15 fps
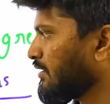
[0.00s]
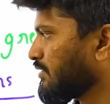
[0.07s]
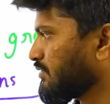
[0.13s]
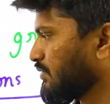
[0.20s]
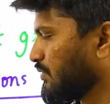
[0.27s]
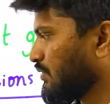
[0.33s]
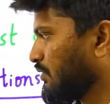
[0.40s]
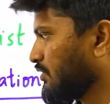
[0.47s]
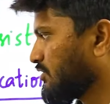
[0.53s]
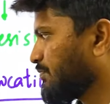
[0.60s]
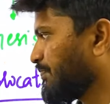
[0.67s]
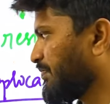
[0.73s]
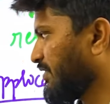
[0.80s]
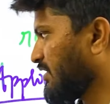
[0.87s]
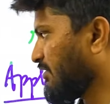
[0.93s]
So
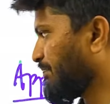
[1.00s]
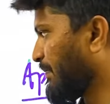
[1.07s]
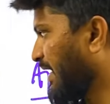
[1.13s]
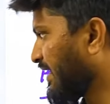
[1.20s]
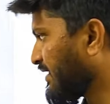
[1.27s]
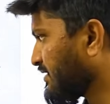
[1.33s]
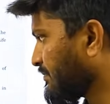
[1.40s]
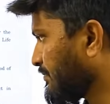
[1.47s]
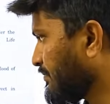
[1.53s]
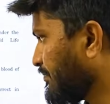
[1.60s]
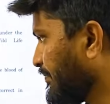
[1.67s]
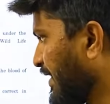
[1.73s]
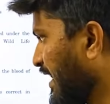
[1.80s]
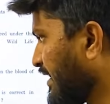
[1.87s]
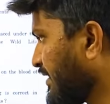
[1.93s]

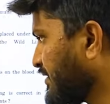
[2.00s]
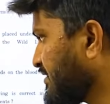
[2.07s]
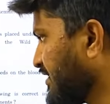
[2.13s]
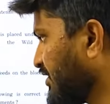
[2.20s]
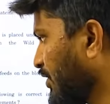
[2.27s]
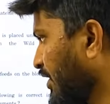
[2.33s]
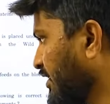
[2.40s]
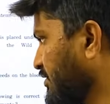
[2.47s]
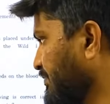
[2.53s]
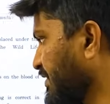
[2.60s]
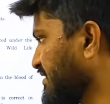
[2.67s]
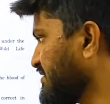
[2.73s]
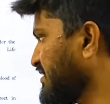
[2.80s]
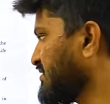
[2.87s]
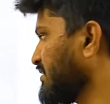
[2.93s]
parasitoid
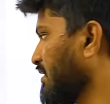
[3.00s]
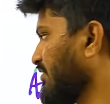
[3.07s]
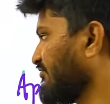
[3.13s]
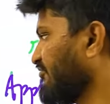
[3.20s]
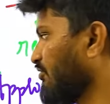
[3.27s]
species are